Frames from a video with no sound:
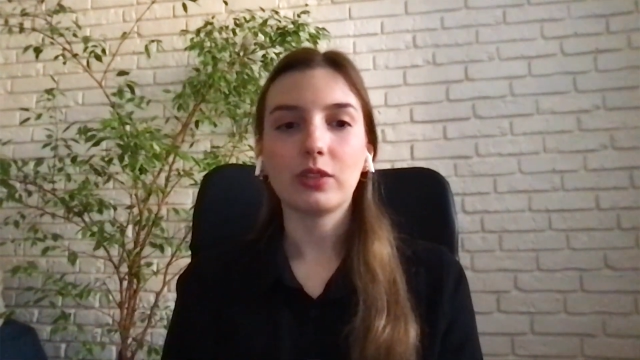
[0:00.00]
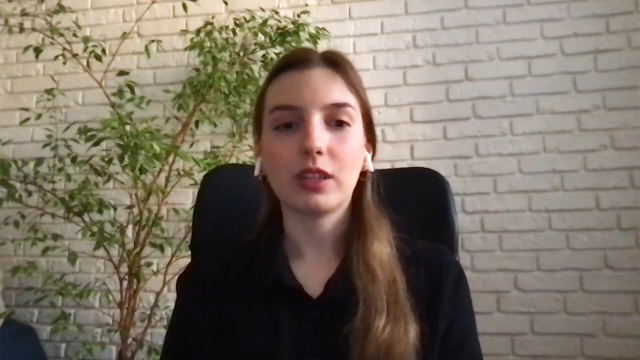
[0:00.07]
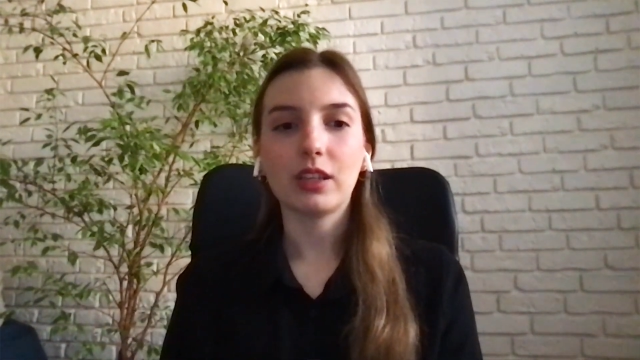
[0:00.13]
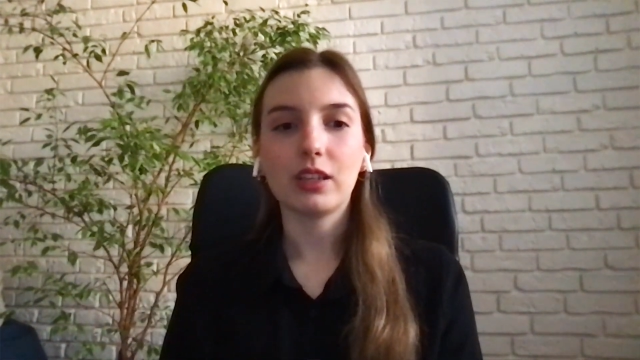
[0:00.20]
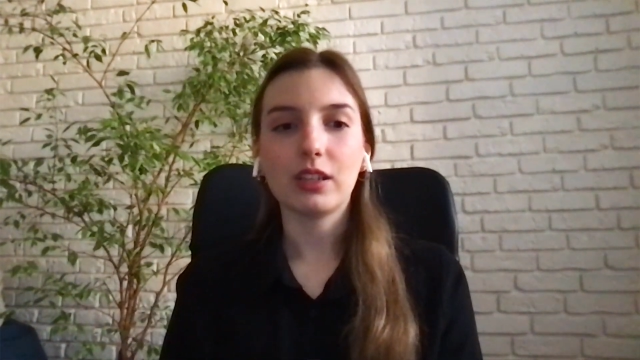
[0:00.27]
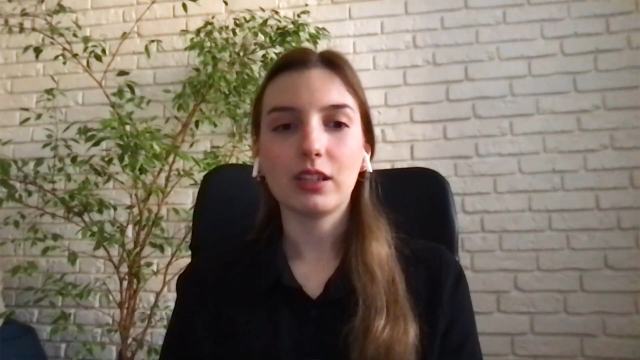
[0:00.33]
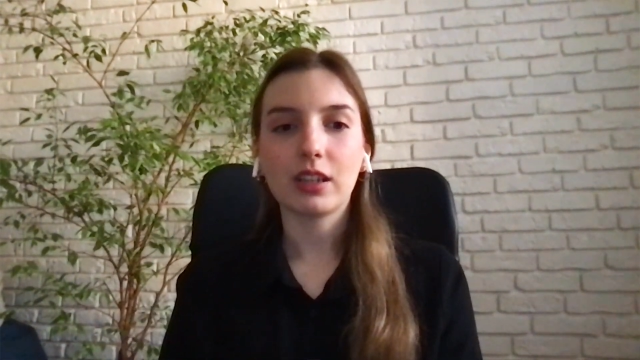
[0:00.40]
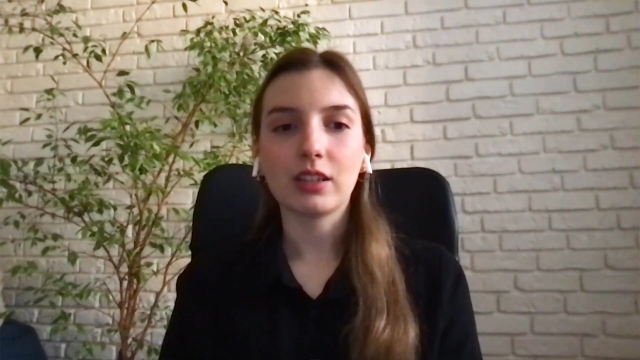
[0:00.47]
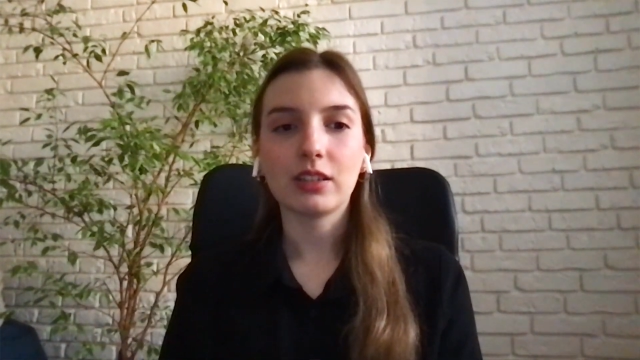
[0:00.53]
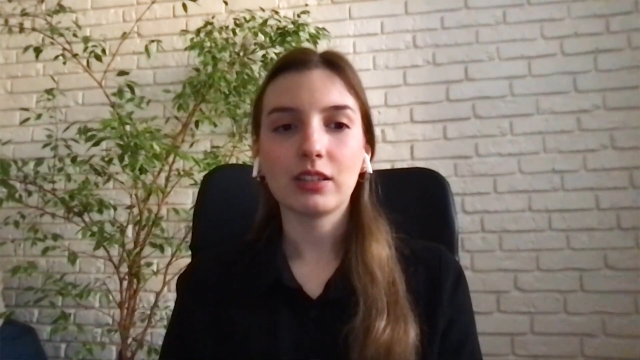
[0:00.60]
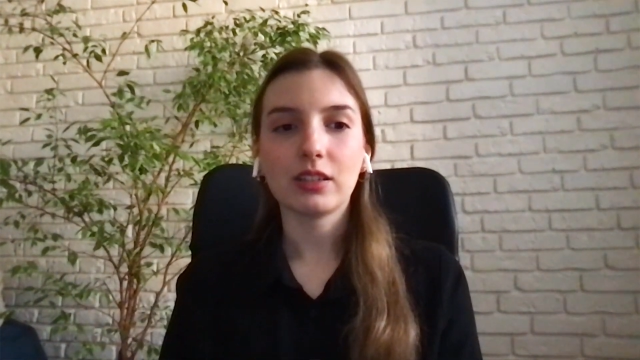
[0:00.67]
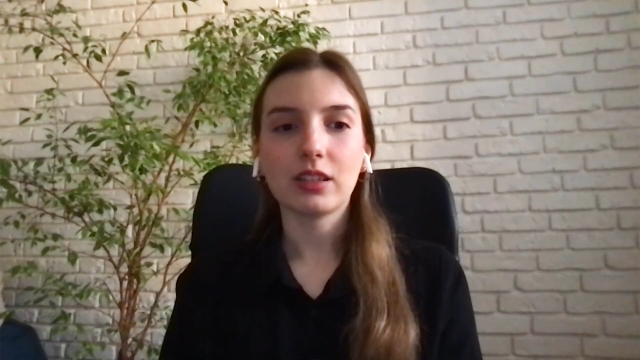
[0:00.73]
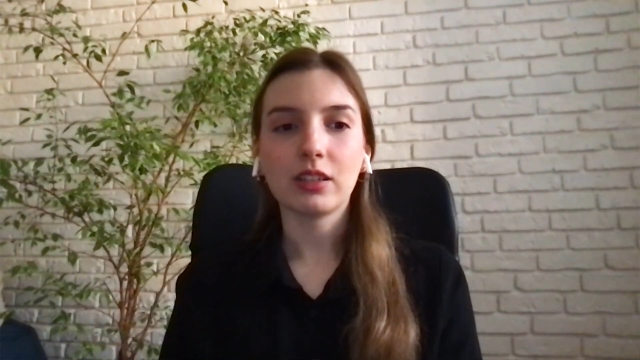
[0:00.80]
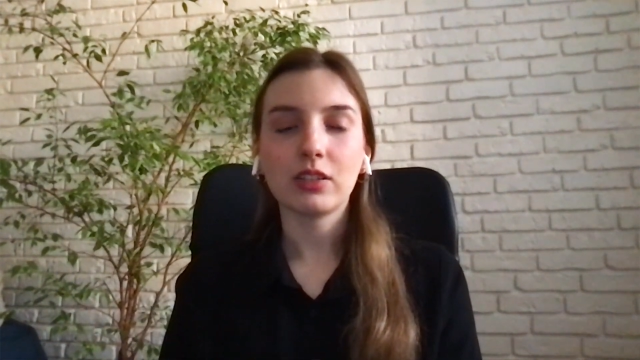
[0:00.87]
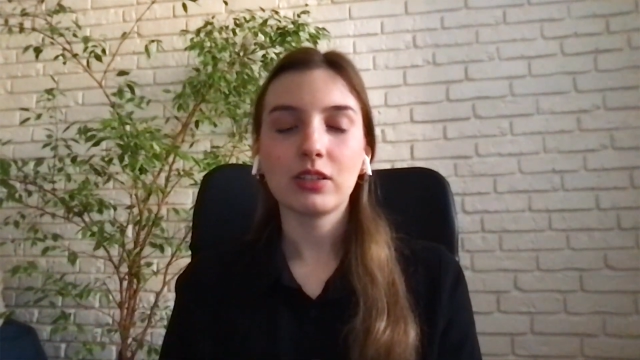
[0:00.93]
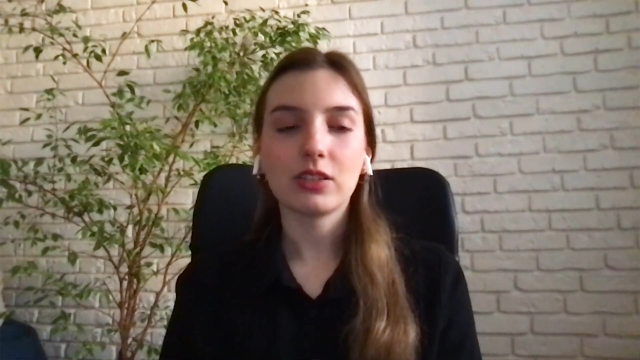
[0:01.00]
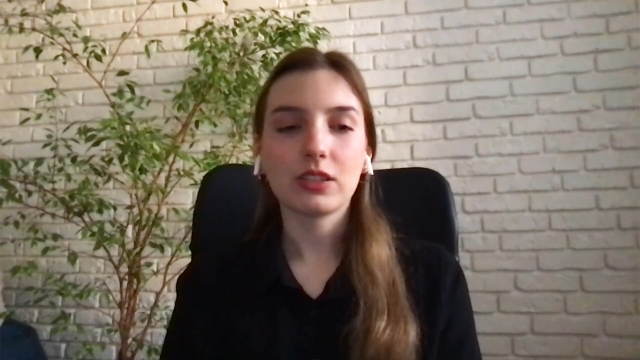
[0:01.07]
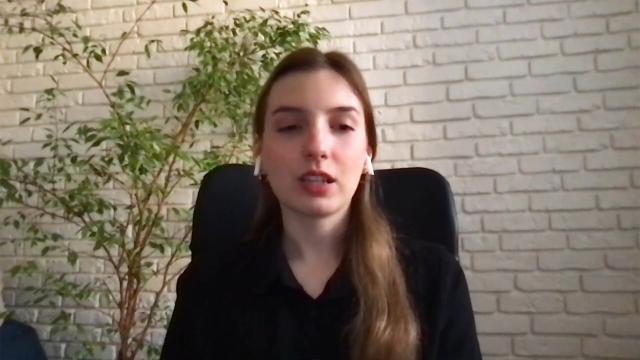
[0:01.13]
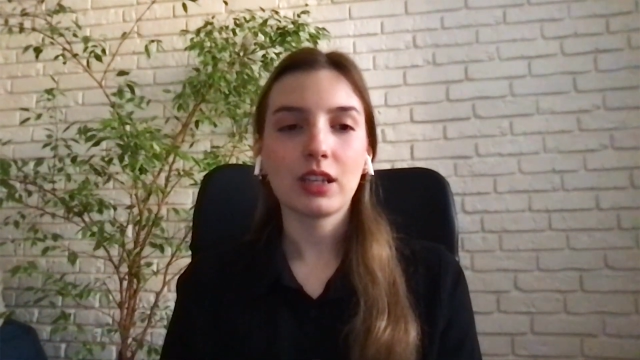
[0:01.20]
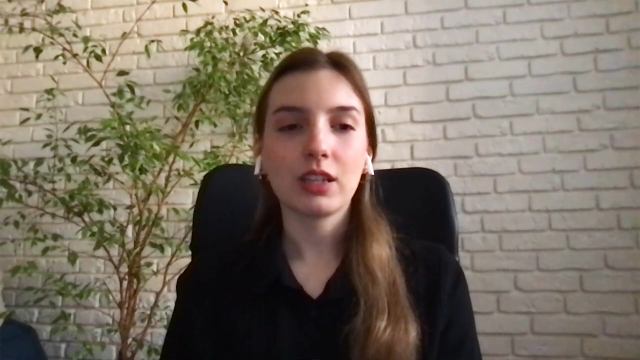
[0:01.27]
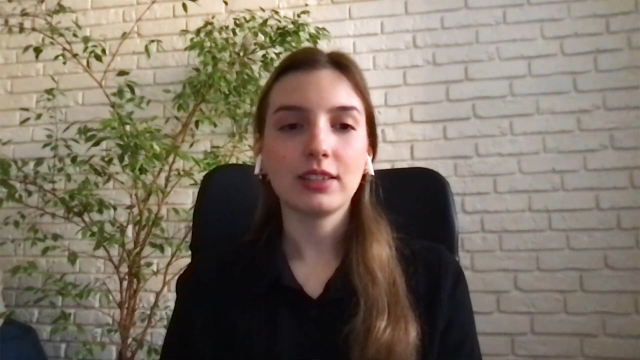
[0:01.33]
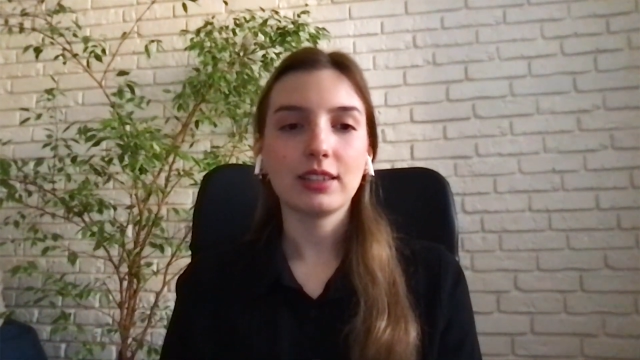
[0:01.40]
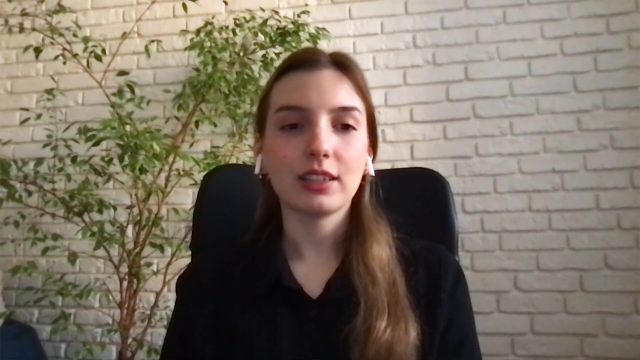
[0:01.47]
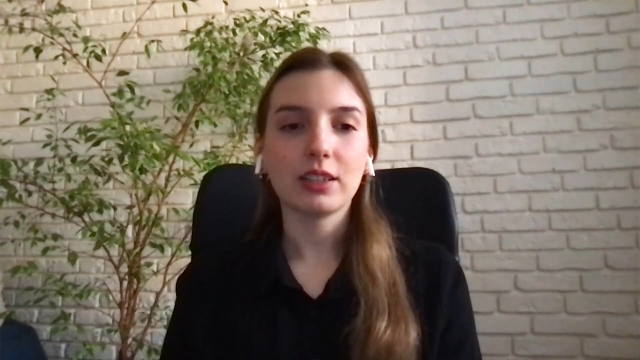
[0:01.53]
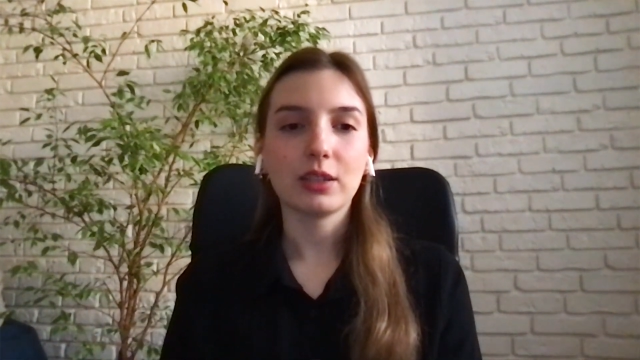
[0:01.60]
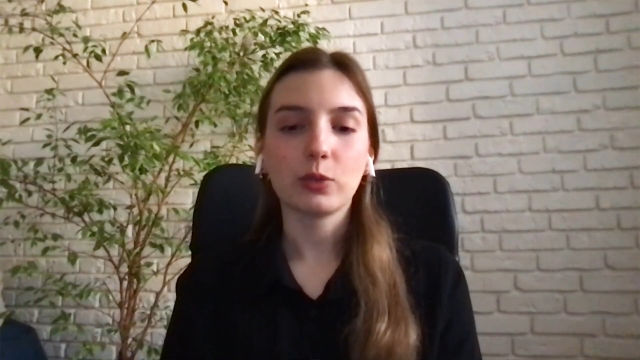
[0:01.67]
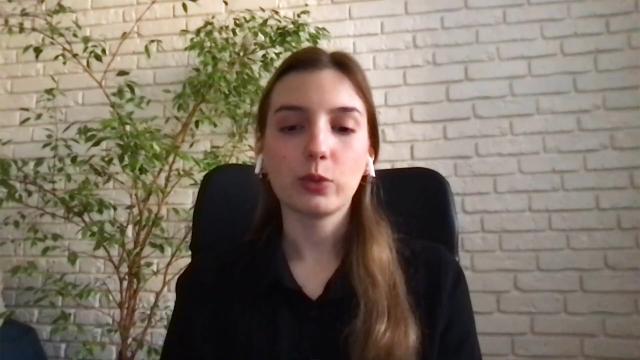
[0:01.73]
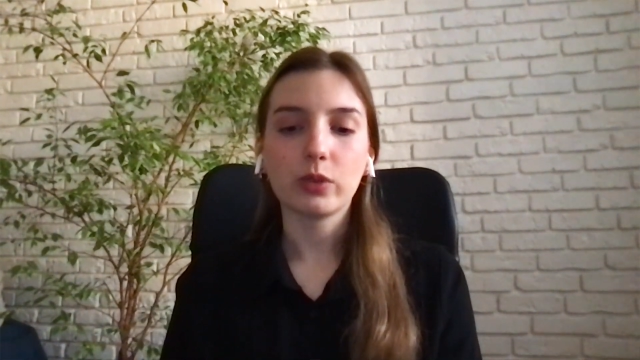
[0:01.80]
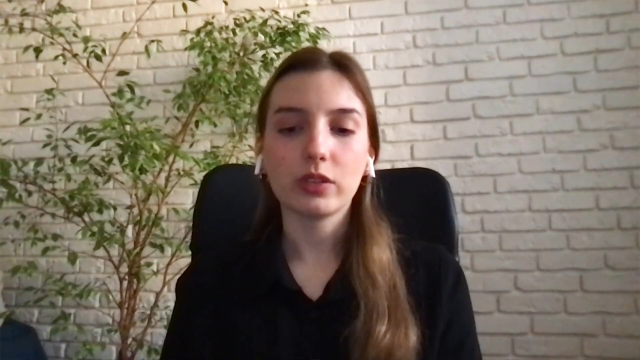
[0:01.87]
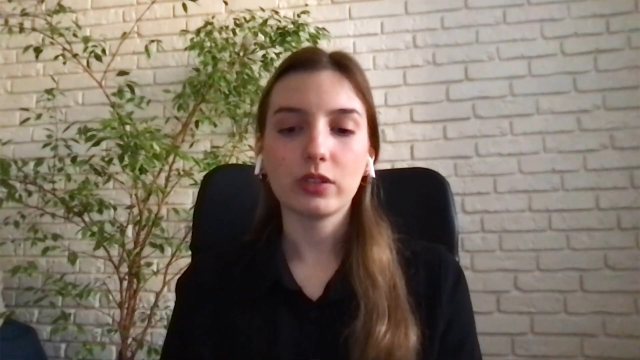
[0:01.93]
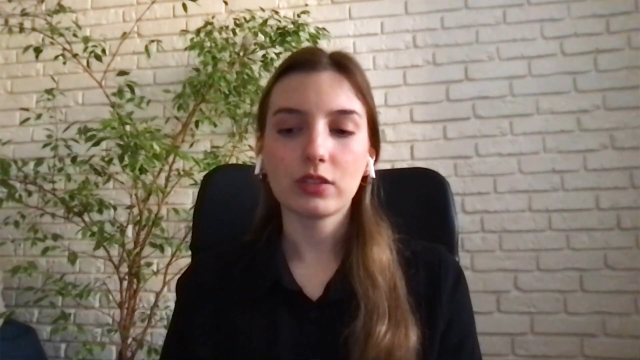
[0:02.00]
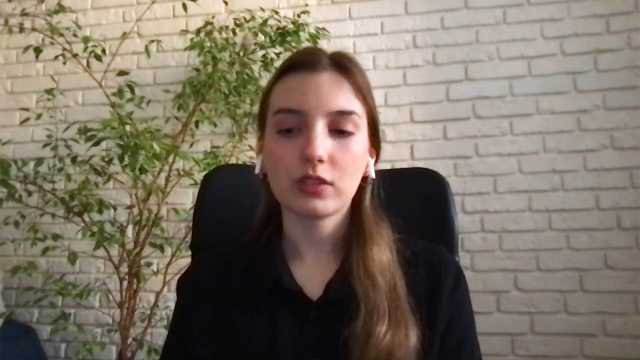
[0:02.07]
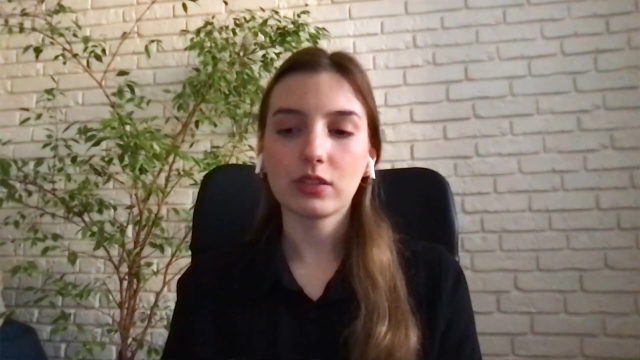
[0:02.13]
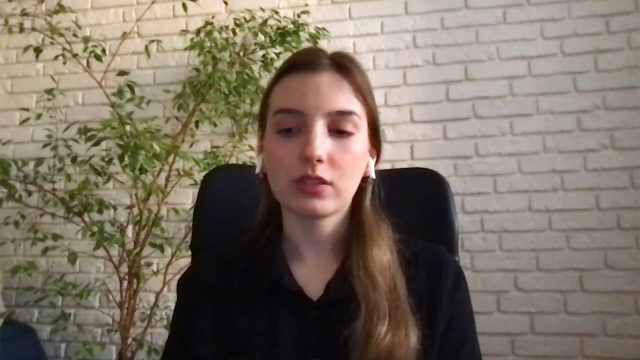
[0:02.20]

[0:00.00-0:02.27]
they can understand like what